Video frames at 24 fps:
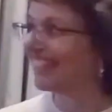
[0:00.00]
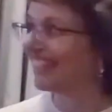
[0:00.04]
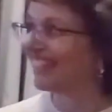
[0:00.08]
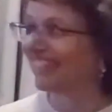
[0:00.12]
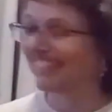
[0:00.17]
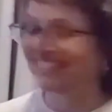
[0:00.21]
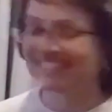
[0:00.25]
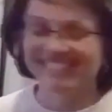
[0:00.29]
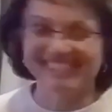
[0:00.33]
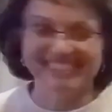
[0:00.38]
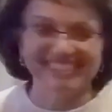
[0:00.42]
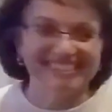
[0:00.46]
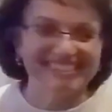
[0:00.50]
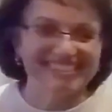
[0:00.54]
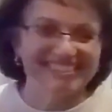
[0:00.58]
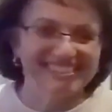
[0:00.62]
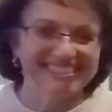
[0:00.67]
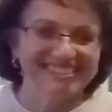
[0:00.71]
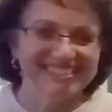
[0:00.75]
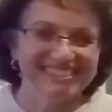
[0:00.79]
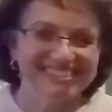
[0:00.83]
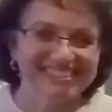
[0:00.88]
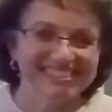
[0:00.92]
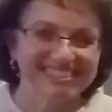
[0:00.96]

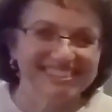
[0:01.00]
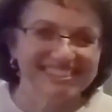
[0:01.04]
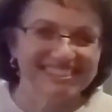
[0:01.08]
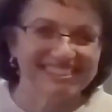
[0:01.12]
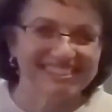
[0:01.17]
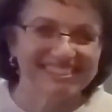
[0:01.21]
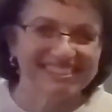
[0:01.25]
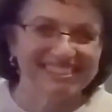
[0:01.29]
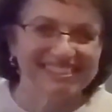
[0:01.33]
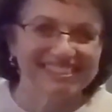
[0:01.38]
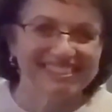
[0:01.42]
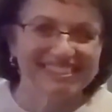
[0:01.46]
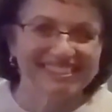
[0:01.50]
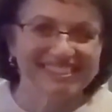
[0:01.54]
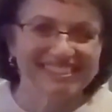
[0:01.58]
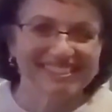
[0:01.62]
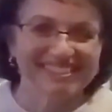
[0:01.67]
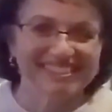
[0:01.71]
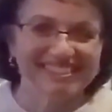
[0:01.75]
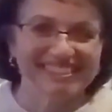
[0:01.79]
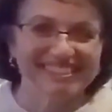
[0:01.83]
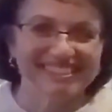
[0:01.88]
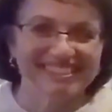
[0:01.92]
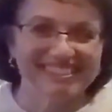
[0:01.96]

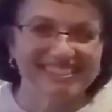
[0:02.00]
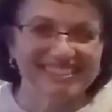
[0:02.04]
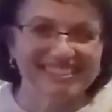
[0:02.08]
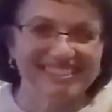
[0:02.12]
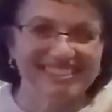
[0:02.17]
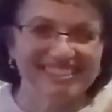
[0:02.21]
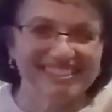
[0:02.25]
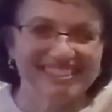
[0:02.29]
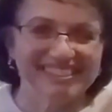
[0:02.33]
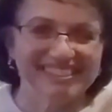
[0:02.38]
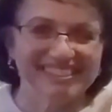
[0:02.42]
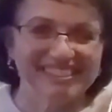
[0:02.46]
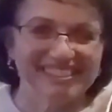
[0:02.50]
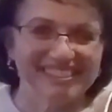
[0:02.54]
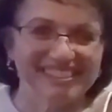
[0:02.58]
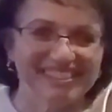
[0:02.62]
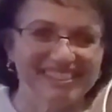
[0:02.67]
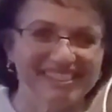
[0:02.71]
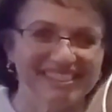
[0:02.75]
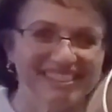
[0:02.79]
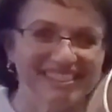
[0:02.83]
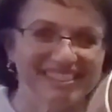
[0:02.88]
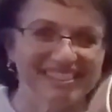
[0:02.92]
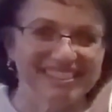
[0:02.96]

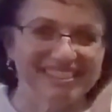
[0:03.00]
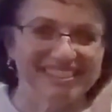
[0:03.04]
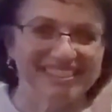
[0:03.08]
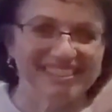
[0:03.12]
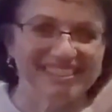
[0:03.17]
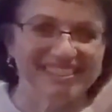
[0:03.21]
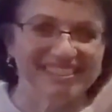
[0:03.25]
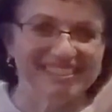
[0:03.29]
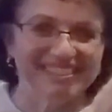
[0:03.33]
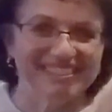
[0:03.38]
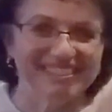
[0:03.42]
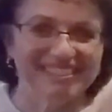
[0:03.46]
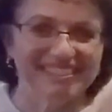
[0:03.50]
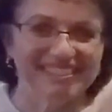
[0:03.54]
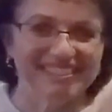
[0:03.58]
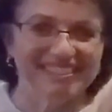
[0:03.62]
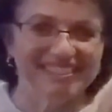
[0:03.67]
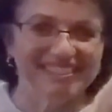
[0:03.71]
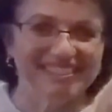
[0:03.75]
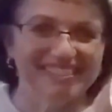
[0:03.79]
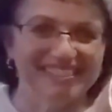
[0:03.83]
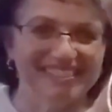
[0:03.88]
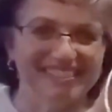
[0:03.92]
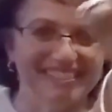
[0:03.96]

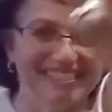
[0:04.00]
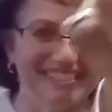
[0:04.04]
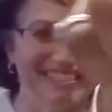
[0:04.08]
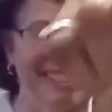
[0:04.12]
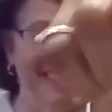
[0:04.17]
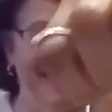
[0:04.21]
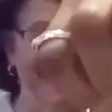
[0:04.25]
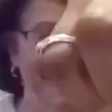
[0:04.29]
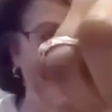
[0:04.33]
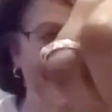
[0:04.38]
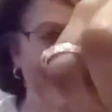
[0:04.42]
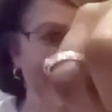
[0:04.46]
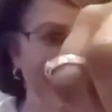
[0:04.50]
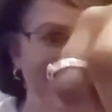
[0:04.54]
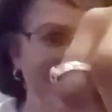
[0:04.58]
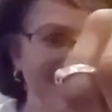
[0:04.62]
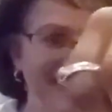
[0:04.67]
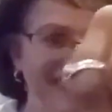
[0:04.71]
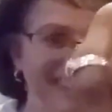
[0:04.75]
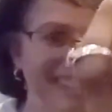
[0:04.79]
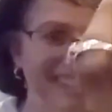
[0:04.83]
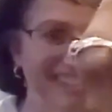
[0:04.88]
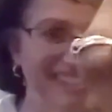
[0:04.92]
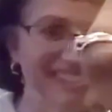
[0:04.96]

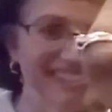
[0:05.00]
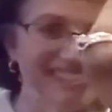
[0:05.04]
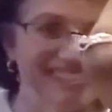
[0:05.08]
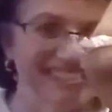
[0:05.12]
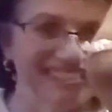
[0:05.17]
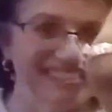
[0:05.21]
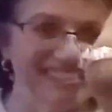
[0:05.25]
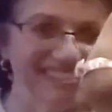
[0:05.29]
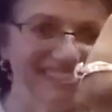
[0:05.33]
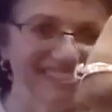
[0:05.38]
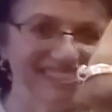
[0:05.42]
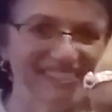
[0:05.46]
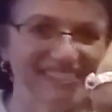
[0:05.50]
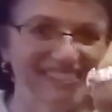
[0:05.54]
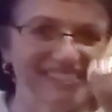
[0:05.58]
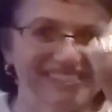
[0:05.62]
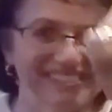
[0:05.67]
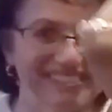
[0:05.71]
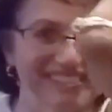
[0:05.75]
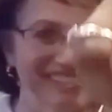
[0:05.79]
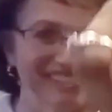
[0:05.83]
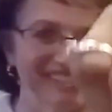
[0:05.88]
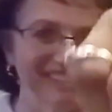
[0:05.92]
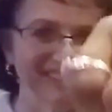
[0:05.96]

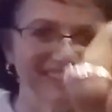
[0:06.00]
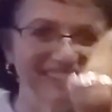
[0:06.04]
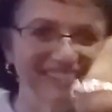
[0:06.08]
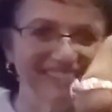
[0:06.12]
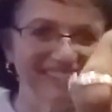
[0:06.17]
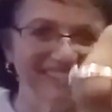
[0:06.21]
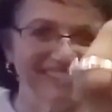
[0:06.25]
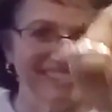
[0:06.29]
This person isn't speaking.